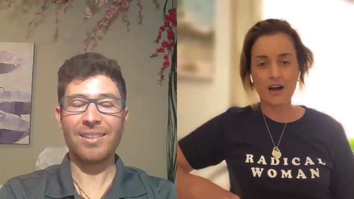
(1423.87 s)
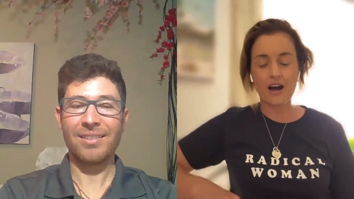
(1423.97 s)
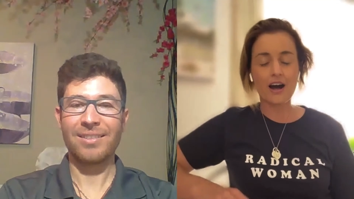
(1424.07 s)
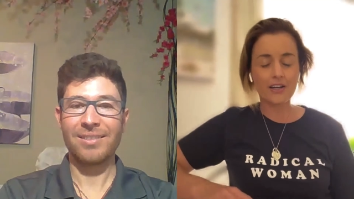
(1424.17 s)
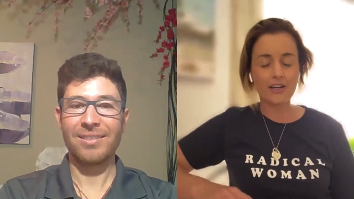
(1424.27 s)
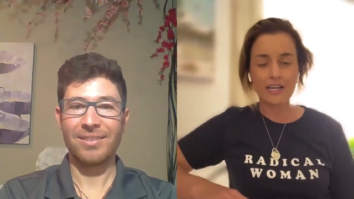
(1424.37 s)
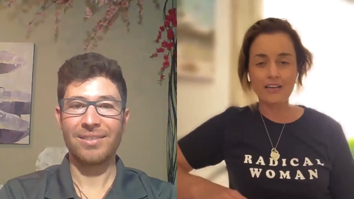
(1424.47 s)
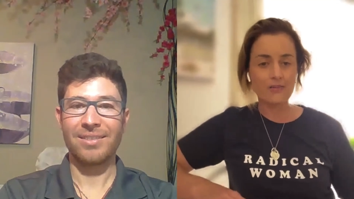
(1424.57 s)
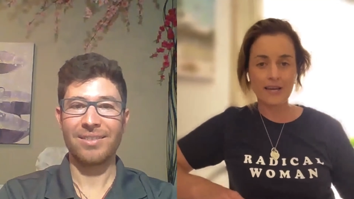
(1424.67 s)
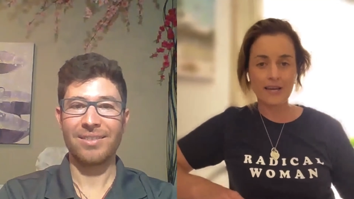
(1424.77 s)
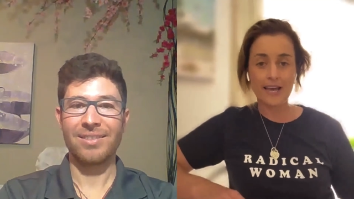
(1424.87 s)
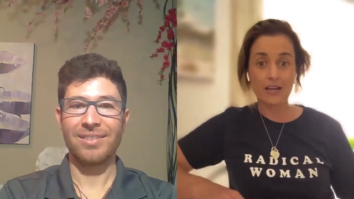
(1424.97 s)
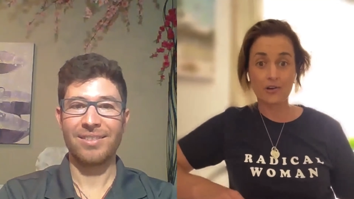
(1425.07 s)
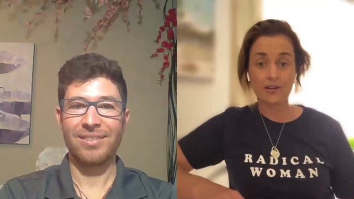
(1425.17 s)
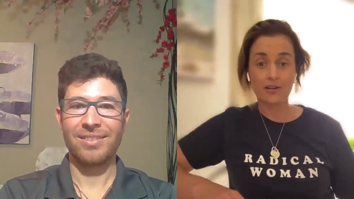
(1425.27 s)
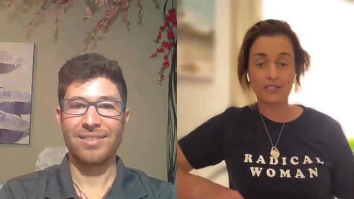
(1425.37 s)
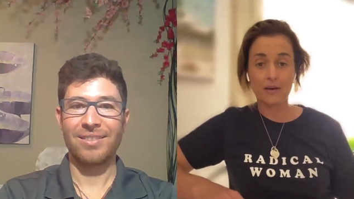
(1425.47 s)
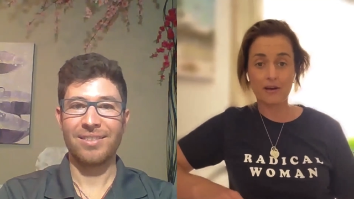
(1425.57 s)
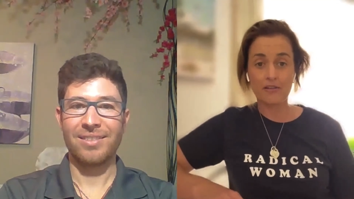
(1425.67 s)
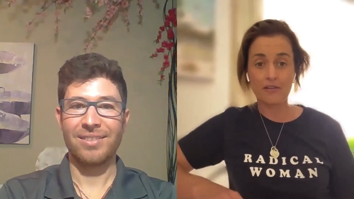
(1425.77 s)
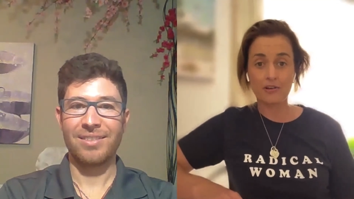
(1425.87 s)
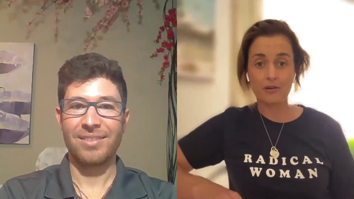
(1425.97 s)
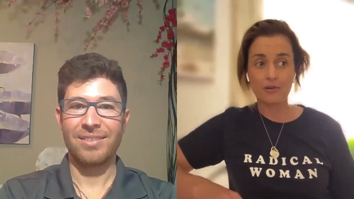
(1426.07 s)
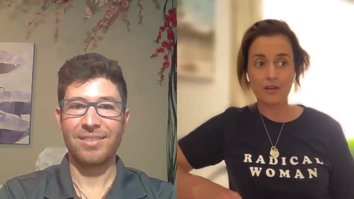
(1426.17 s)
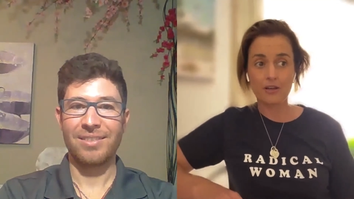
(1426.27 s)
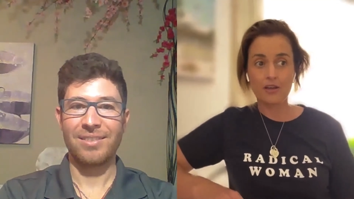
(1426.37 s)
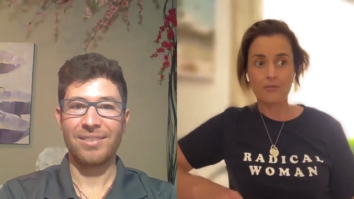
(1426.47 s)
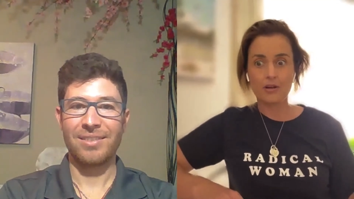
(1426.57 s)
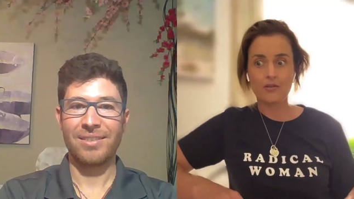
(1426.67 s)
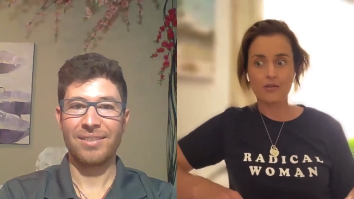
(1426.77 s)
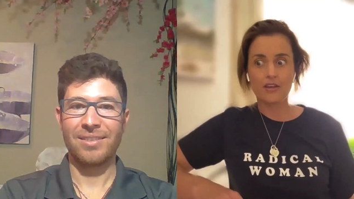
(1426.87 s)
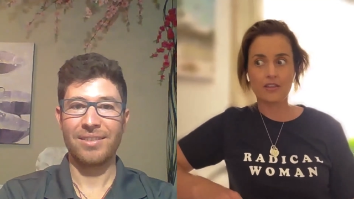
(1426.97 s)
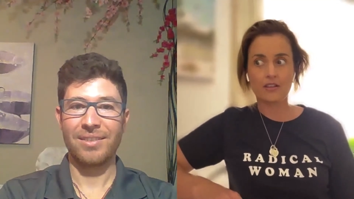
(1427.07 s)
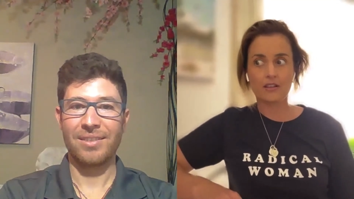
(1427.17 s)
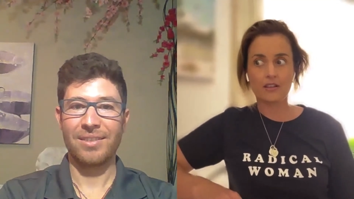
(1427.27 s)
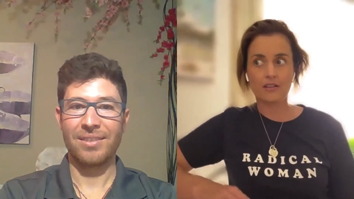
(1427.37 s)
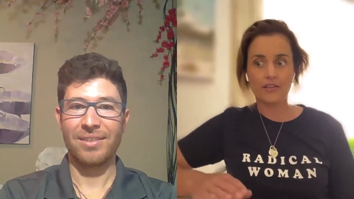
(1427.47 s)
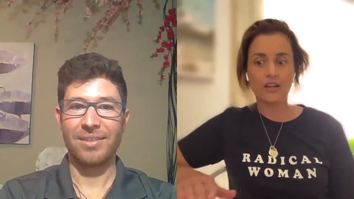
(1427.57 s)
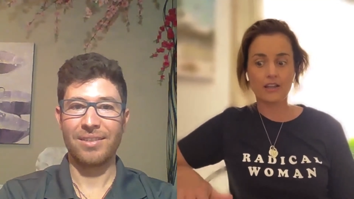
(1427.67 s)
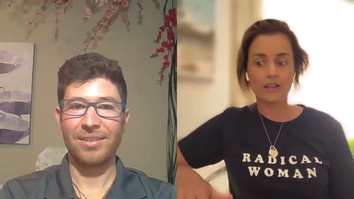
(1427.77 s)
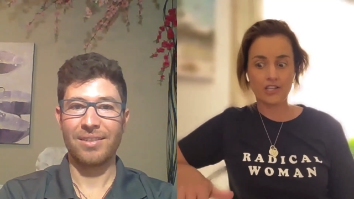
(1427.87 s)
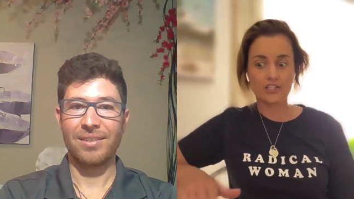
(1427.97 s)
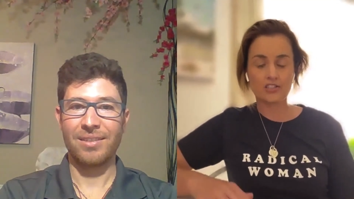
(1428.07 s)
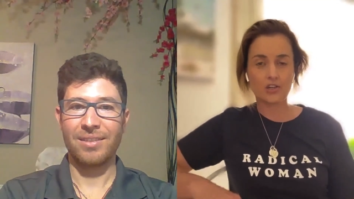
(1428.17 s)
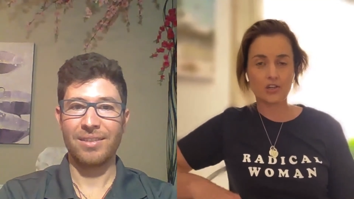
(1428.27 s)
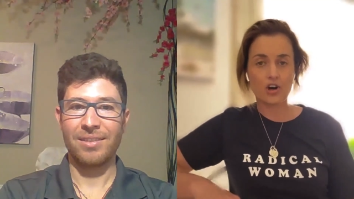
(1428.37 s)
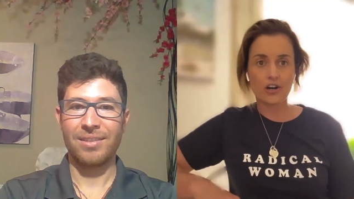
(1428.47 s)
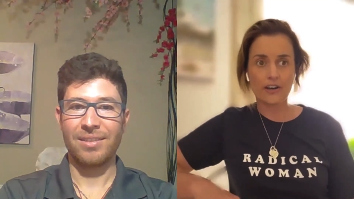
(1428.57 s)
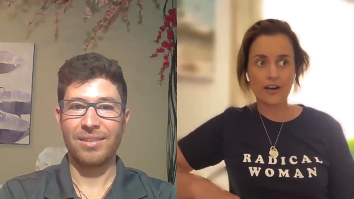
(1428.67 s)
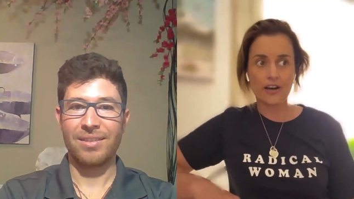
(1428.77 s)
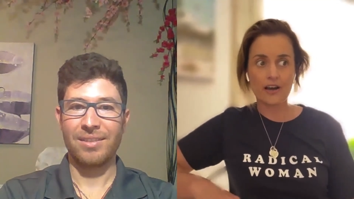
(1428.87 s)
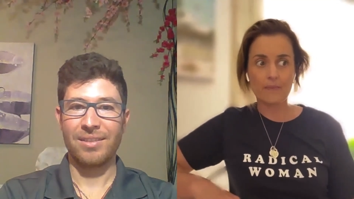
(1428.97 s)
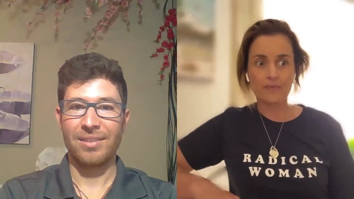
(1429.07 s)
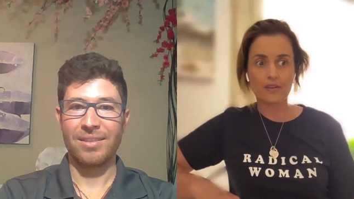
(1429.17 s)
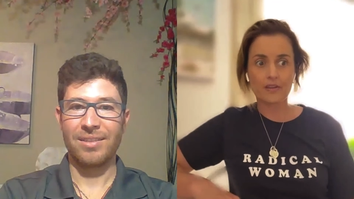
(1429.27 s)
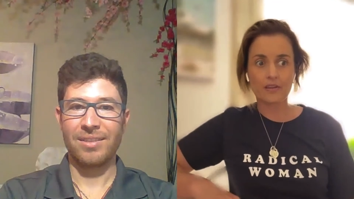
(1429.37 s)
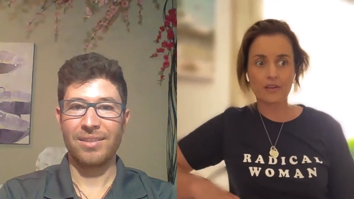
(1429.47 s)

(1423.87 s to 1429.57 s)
Speaker 1: hardly even being able to go into that bathroom but then then the year just gone, um,